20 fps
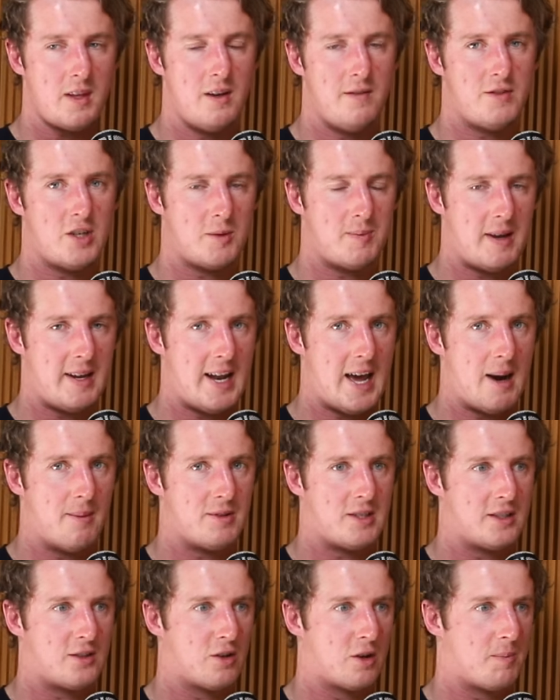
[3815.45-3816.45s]
I've just been
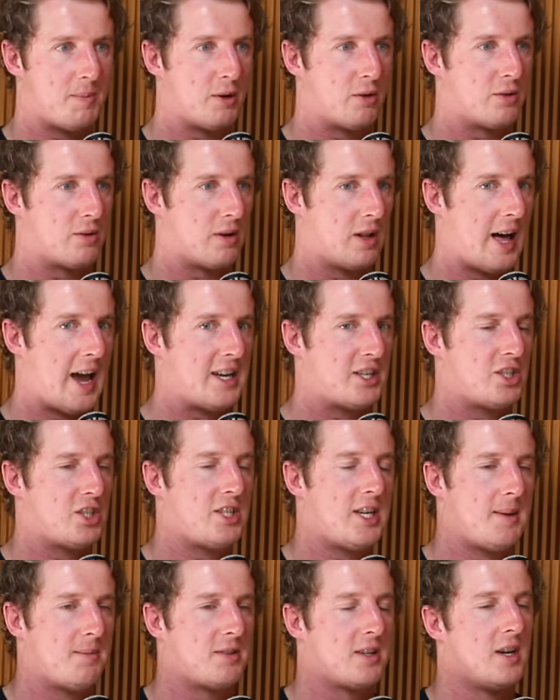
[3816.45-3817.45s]
able to sort of build the
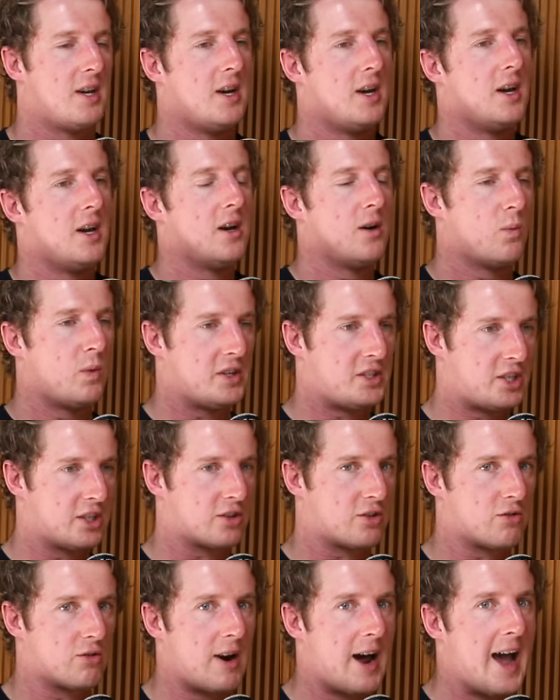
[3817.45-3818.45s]
relationships, which
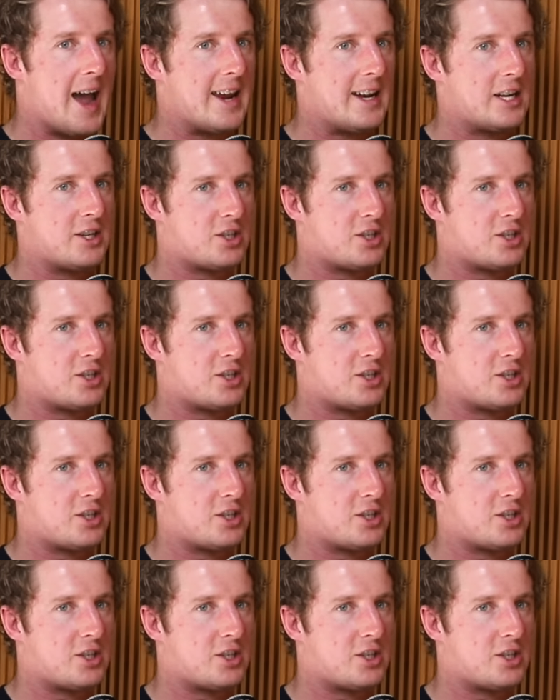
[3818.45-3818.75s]
is great.